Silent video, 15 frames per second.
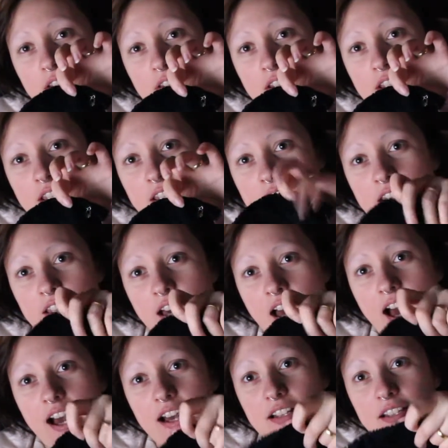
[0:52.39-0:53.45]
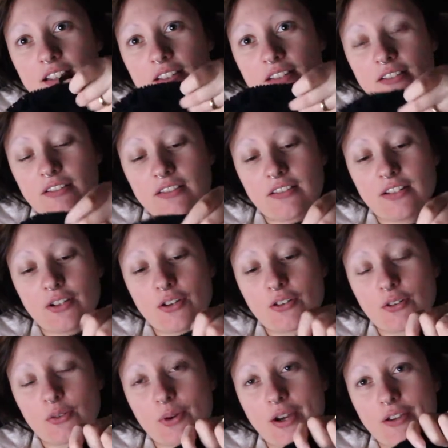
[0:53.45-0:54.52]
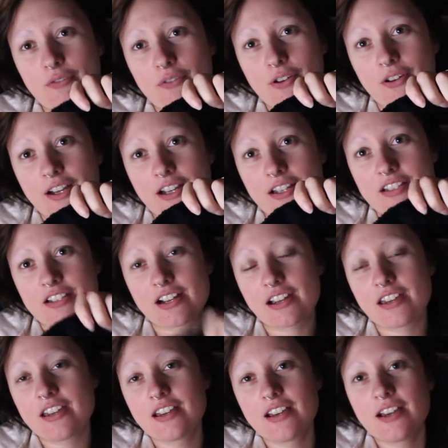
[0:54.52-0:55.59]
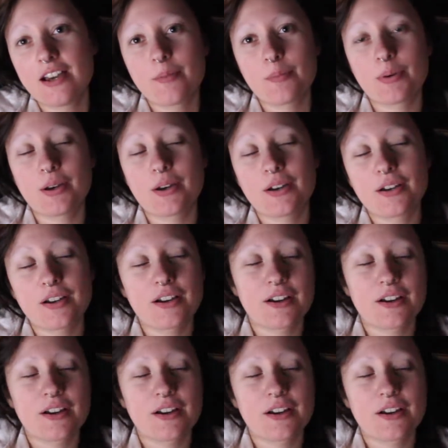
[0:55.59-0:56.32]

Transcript: the hat. I've gotten quite far actually, but